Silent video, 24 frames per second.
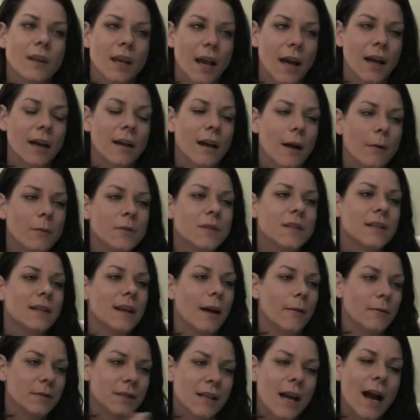Yeah, I
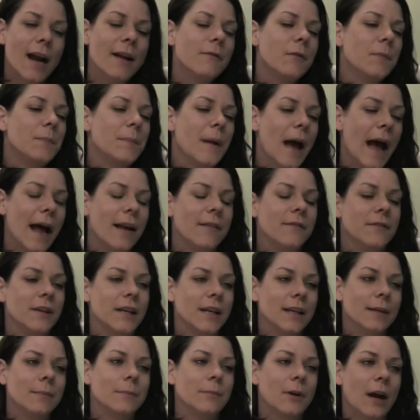was kind of a bad
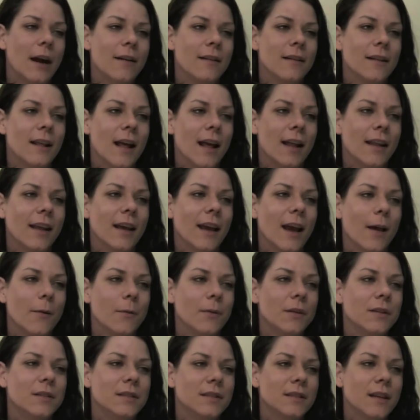vegan prior to that. Like, I
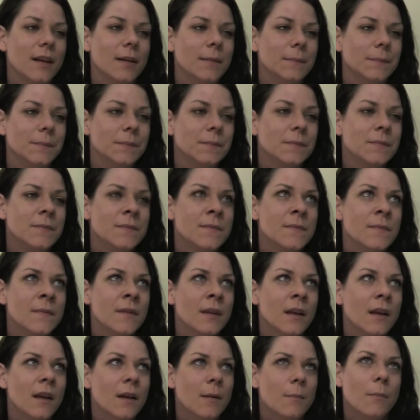was
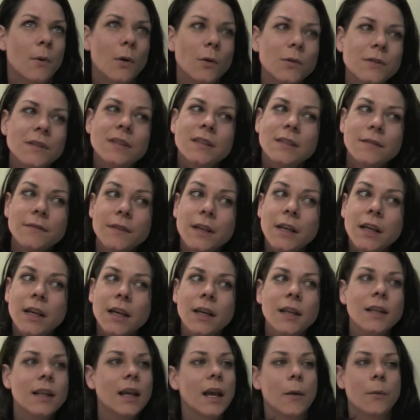mostly
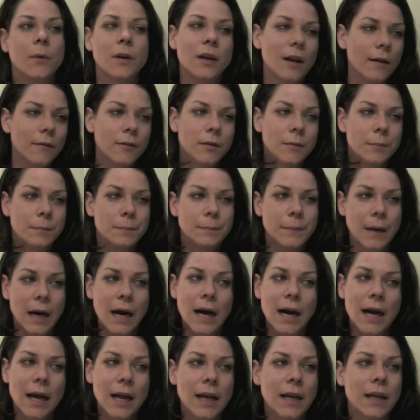vegan. Like, I would never
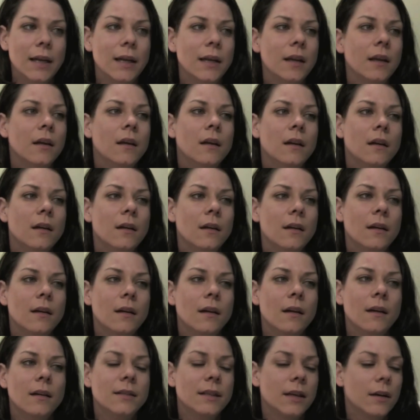buy
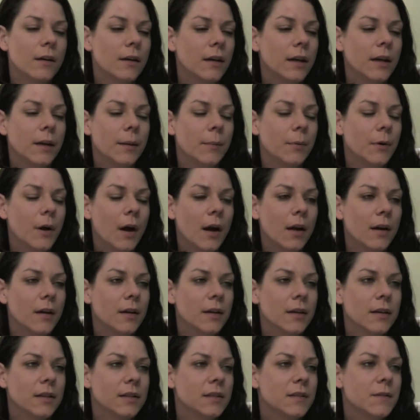dairy
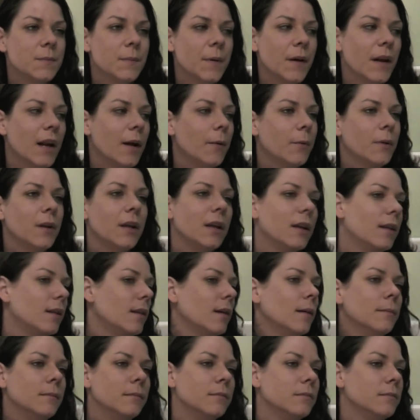products, yeah. but I would eat
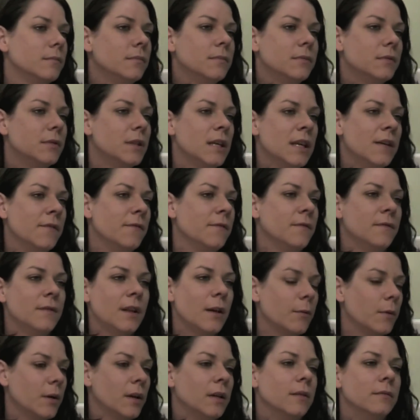them if they
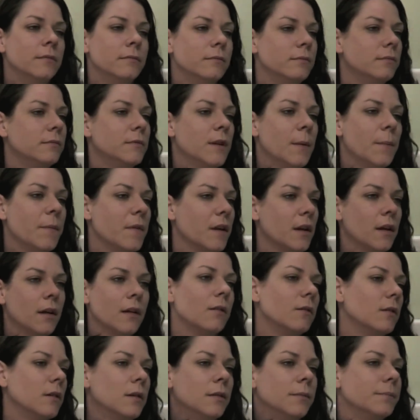were in something
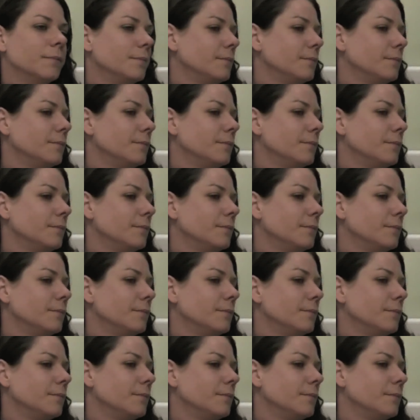or.